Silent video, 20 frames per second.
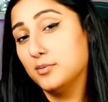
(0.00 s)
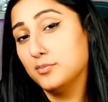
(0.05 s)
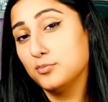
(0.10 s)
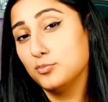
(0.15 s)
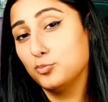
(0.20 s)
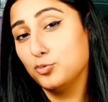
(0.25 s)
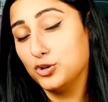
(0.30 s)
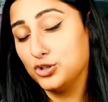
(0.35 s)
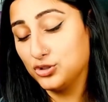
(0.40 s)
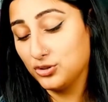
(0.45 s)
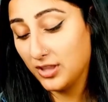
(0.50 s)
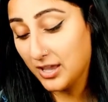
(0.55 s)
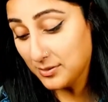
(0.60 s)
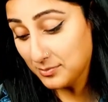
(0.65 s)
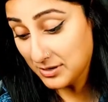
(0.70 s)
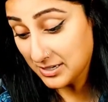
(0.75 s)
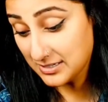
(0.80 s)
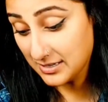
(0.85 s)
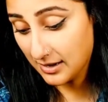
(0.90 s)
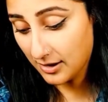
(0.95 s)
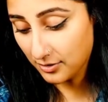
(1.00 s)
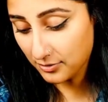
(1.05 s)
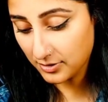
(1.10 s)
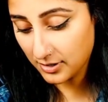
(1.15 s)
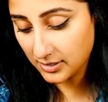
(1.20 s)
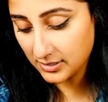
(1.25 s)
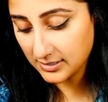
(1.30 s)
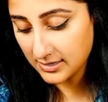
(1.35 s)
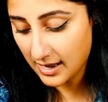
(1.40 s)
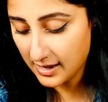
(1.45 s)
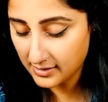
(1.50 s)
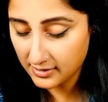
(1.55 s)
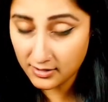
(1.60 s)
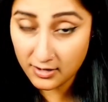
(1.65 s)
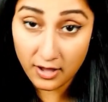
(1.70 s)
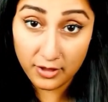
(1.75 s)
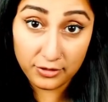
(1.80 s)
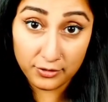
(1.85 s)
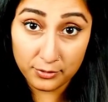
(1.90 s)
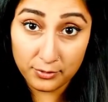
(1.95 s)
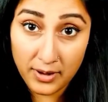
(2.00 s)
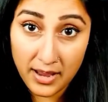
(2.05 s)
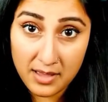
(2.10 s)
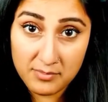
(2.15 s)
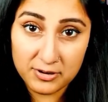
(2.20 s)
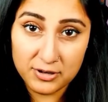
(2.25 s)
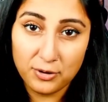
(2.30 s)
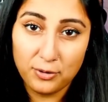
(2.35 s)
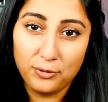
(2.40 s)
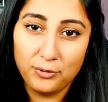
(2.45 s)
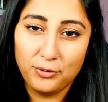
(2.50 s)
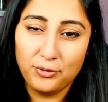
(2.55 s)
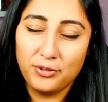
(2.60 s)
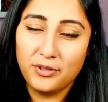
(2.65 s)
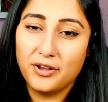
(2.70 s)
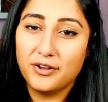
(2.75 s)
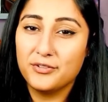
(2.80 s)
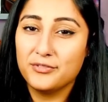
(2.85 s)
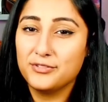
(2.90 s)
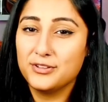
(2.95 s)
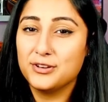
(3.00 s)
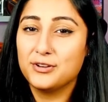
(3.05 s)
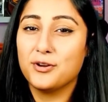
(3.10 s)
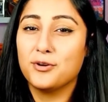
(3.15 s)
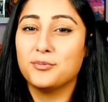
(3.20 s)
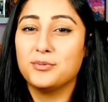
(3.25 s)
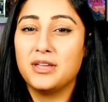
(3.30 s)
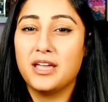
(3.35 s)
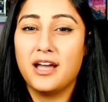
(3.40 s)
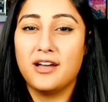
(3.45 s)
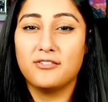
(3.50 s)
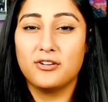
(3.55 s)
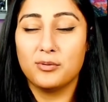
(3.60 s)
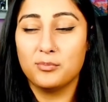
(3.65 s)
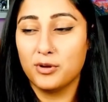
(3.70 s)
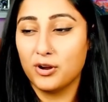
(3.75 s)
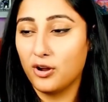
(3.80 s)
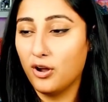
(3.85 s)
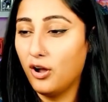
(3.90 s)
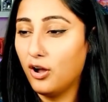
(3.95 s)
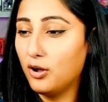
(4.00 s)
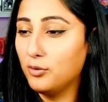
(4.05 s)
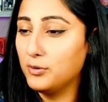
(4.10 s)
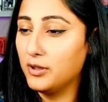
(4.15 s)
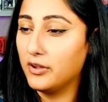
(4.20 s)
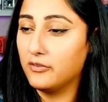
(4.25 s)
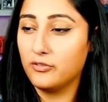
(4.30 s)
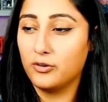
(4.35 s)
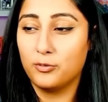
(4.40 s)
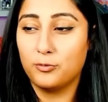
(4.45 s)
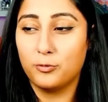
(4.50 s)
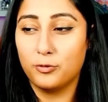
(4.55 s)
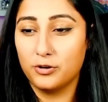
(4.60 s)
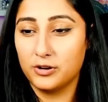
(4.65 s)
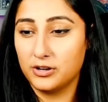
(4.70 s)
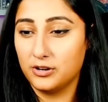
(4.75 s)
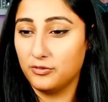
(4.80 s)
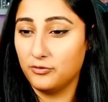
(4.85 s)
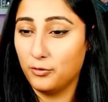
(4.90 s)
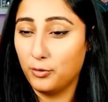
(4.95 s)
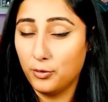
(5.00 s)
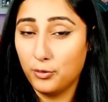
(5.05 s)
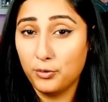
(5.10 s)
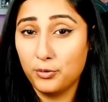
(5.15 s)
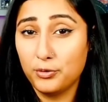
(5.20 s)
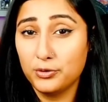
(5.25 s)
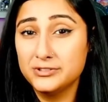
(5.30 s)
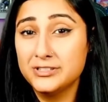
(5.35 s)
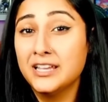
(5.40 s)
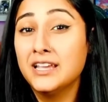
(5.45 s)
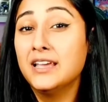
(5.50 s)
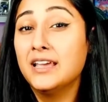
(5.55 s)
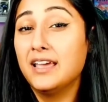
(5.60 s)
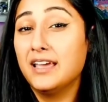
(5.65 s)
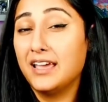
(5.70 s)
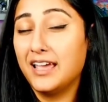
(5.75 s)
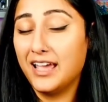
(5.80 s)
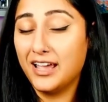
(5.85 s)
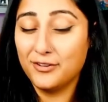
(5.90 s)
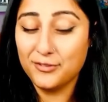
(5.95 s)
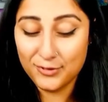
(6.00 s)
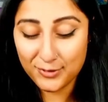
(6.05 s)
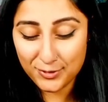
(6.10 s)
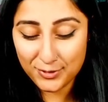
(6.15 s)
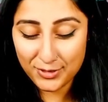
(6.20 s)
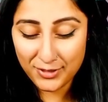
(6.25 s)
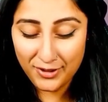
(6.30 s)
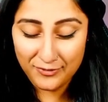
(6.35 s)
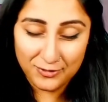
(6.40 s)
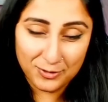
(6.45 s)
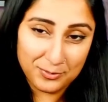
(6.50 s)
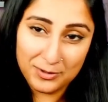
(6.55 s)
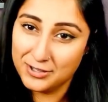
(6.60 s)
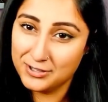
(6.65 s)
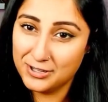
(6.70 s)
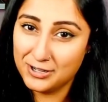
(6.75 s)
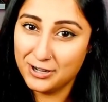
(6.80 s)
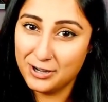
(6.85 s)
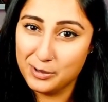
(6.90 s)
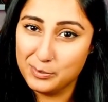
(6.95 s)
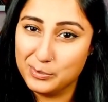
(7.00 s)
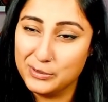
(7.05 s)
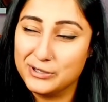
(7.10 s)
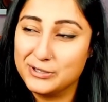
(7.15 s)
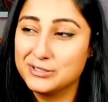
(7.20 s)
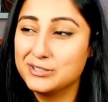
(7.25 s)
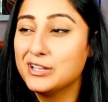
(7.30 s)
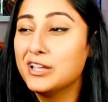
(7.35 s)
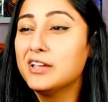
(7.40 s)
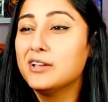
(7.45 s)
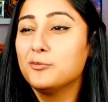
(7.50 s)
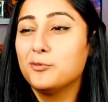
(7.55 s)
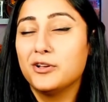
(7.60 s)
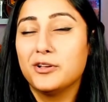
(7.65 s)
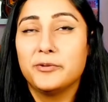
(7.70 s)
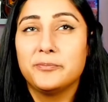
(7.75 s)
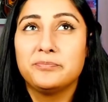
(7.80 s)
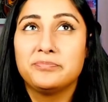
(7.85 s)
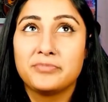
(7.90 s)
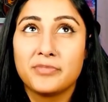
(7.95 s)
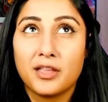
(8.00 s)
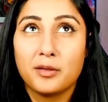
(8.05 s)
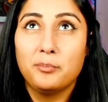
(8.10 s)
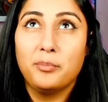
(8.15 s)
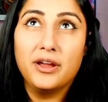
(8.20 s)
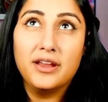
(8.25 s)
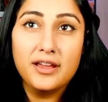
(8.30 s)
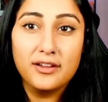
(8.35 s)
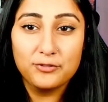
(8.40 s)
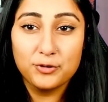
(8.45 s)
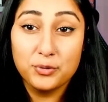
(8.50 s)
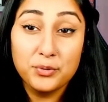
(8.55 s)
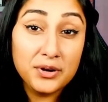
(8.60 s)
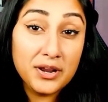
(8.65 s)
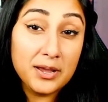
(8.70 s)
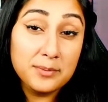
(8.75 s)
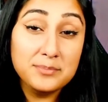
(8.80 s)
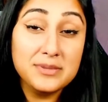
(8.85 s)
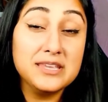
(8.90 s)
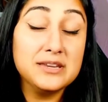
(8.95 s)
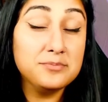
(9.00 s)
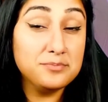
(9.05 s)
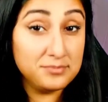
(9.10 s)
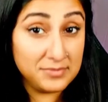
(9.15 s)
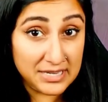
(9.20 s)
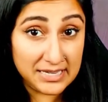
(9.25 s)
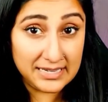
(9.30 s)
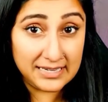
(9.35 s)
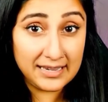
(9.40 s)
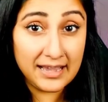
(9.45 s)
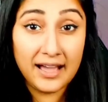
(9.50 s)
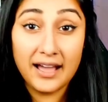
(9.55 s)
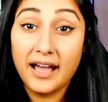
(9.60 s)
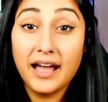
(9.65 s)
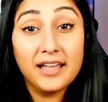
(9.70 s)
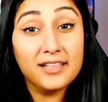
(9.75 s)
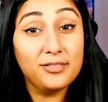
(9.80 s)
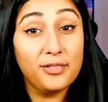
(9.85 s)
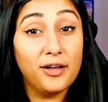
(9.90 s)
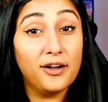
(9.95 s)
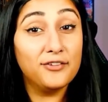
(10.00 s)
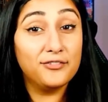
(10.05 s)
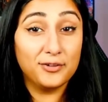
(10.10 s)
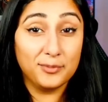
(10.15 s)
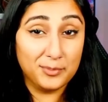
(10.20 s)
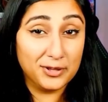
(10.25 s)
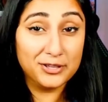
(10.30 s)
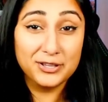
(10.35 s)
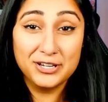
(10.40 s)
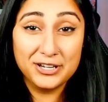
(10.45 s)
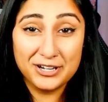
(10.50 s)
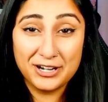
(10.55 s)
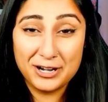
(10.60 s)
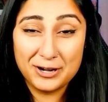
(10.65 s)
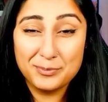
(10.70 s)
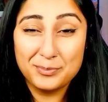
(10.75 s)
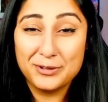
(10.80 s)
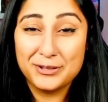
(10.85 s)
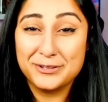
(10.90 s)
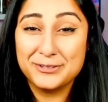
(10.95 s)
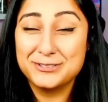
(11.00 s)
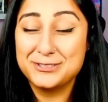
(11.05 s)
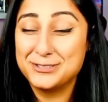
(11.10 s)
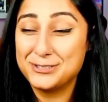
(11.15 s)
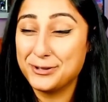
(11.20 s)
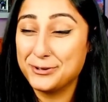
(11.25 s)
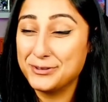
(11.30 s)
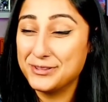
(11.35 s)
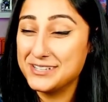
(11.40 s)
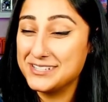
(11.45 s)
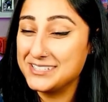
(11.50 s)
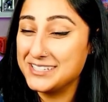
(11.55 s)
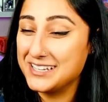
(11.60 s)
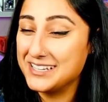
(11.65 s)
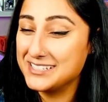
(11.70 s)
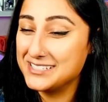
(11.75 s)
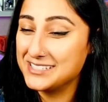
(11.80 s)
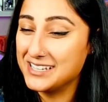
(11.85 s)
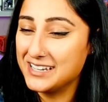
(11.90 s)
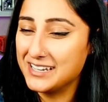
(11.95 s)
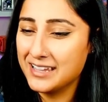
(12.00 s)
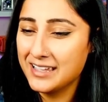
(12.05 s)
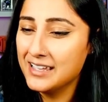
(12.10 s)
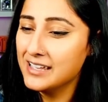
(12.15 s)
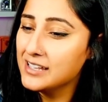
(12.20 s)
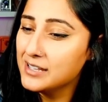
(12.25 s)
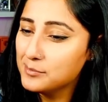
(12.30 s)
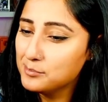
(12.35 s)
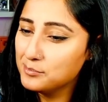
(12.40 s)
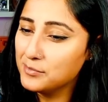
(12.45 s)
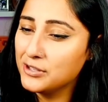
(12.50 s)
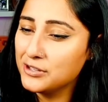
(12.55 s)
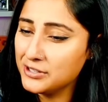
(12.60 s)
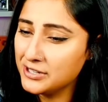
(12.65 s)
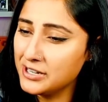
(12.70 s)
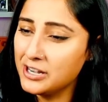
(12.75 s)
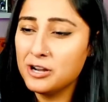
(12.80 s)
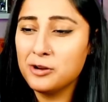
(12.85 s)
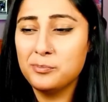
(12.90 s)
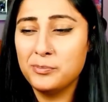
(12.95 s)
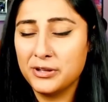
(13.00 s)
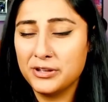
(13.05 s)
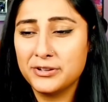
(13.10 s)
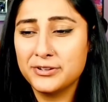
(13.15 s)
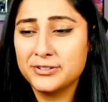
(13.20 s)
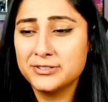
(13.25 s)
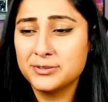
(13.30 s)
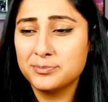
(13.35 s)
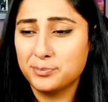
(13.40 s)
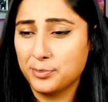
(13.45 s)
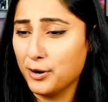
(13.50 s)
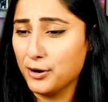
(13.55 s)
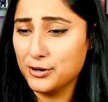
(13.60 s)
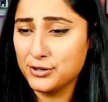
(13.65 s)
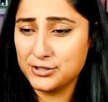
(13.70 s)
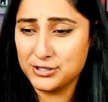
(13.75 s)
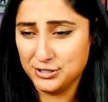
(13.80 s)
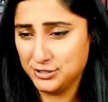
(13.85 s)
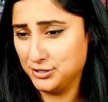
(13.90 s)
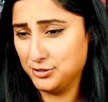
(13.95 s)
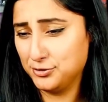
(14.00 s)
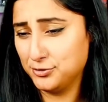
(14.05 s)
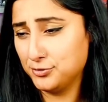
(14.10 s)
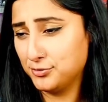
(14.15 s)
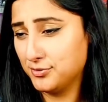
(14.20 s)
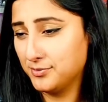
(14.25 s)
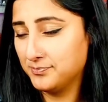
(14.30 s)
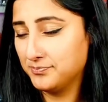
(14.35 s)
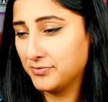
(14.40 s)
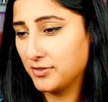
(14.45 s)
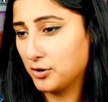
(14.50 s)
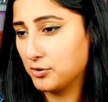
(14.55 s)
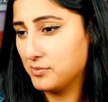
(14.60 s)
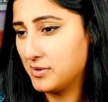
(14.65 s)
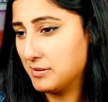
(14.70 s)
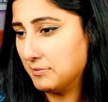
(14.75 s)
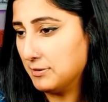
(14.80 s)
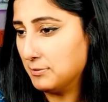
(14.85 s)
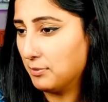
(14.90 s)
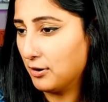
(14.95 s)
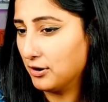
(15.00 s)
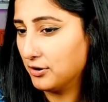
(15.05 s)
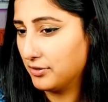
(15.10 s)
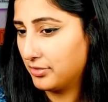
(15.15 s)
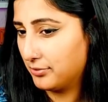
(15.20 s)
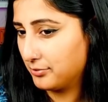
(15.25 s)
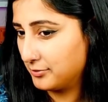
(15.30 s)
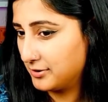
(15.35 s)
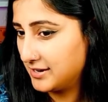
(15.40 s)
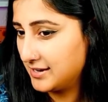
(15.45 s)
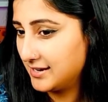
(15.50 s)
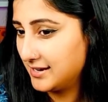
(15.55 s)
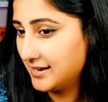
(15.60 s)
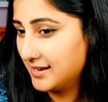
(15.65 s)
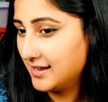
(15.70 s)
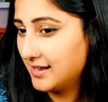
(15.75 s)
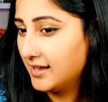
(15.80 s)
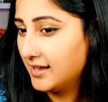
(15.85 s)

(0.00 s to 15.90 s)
Which led me down yet another rabbit hole of, we have our Macaw, we have our Warden of Old. Everyone loved a millionaire build. Well, by everyone, I mean me. I love a millionaire build. So this is like Millionaire build part 2, or maybe part 3.